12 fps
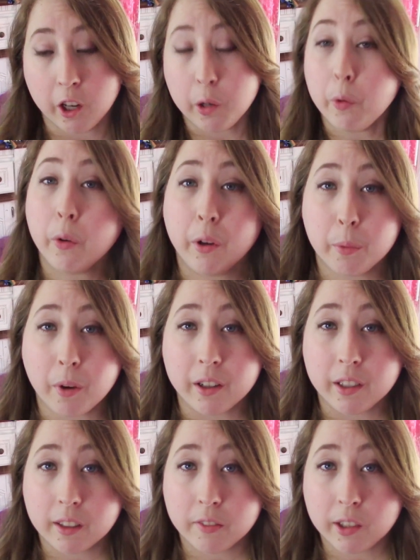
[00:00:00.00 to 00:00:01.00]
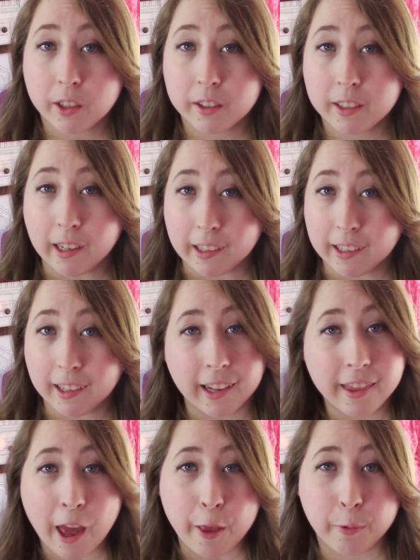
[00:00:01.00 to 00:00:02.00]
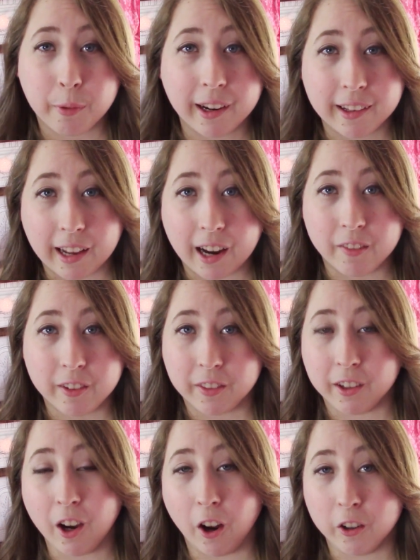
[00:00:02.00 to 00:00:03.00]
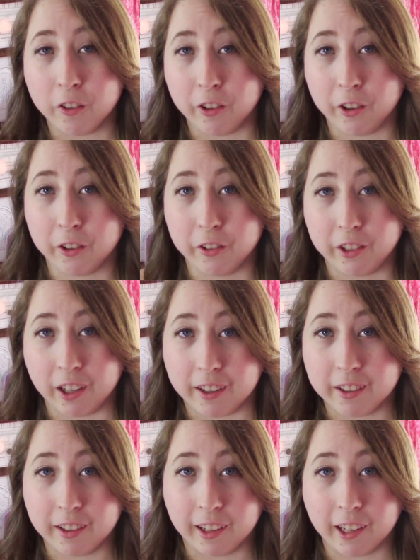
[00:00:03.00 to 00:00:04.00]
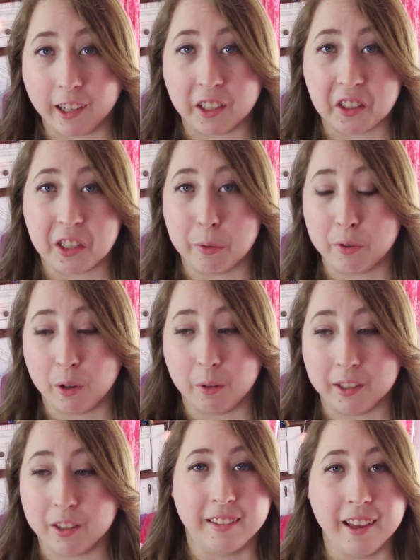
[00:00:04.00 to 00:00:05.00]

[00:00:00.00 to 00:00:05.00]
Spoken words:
she was always watching the figure skating, and that's why I laughed at the controversial judge thing because she was always,